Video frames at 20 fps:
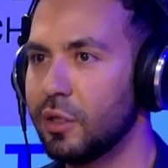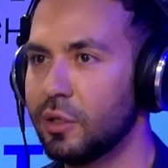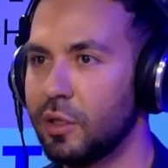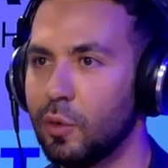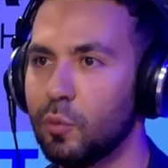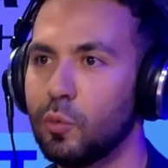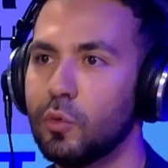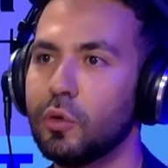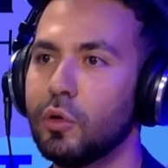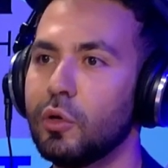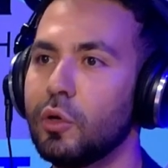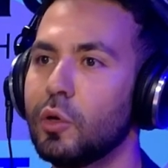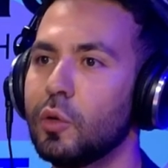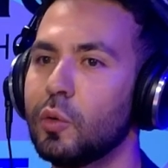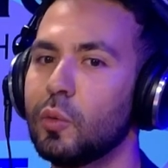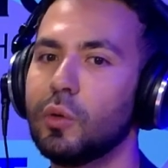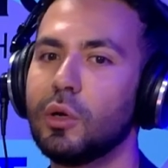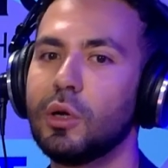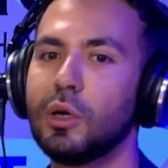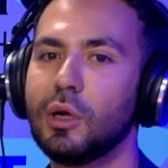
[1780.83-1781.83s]
They won't
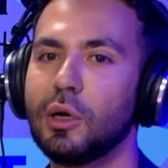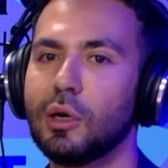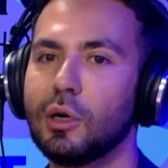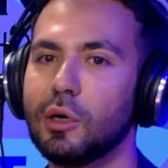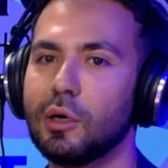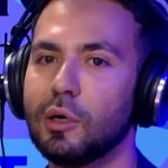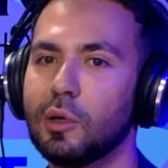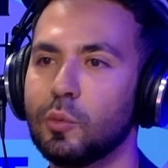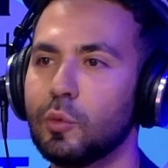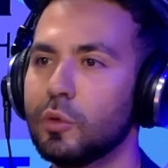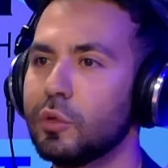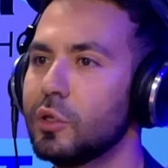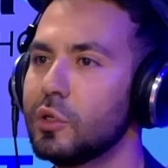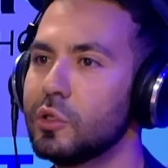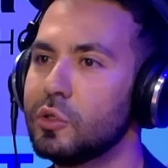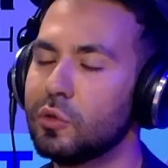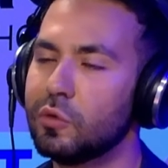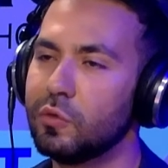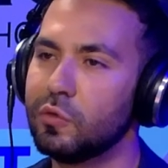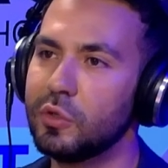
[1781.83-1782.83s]
know what
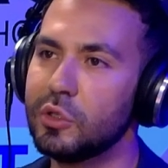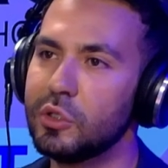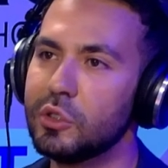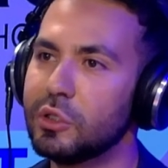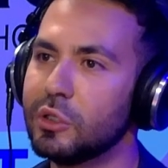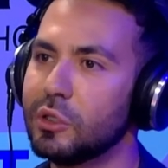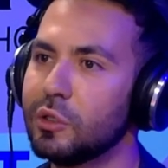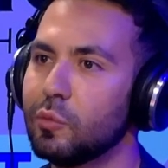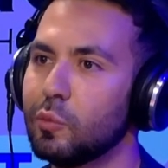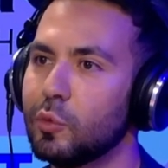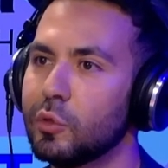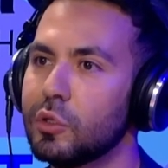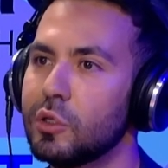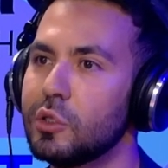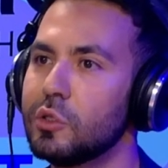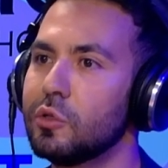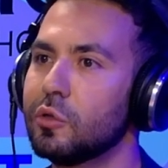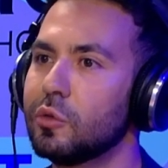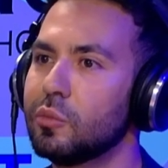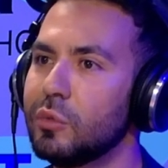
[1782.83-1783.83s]
is your vision,
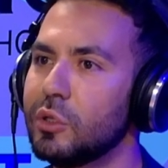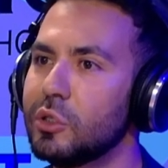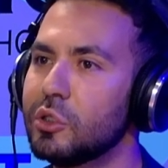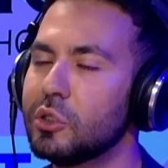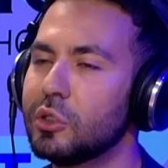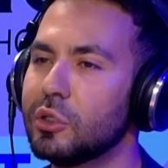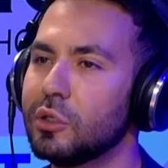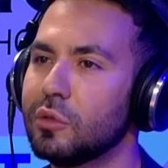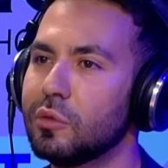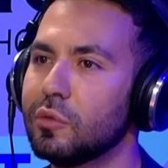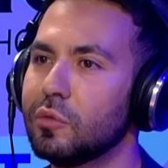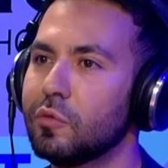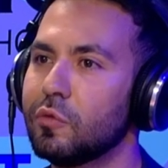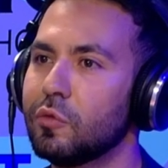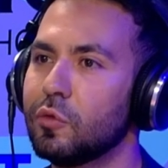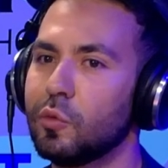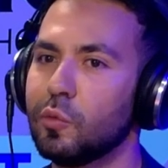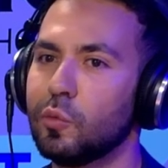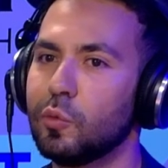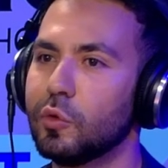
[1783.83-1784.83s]
what is your mission,
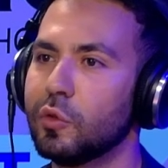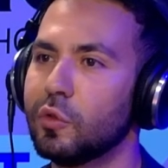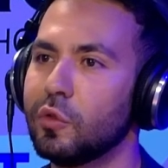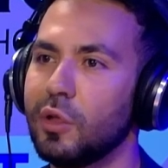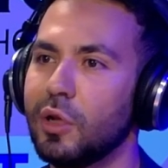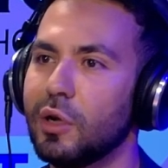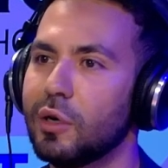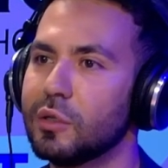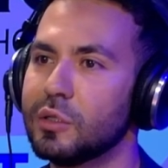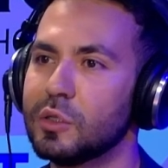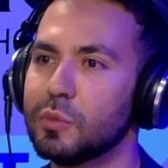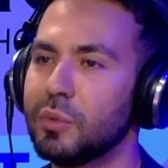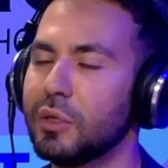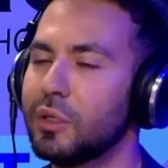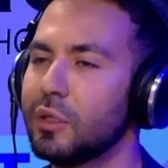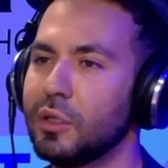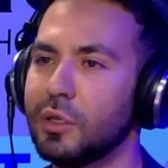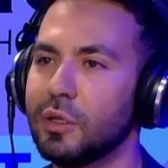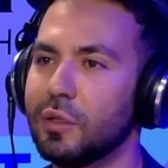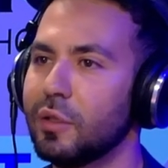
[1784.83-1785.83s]
for what they are
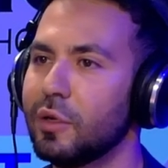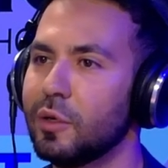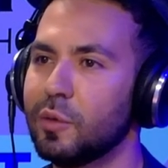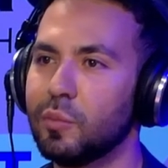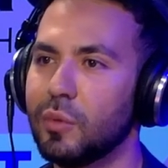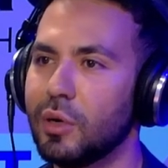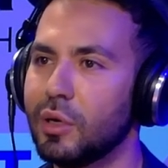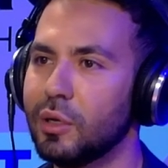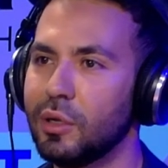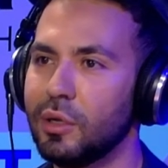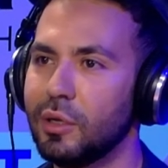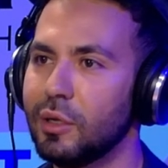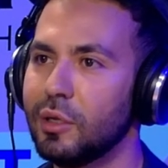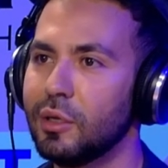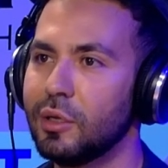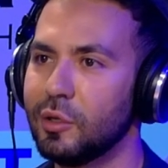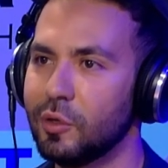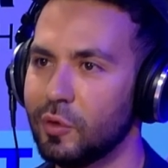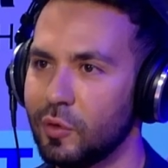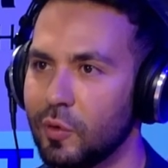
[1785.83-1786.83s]
spending their money,
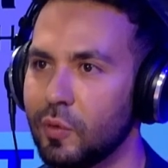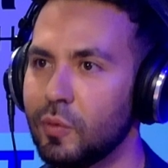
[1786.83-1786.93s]
you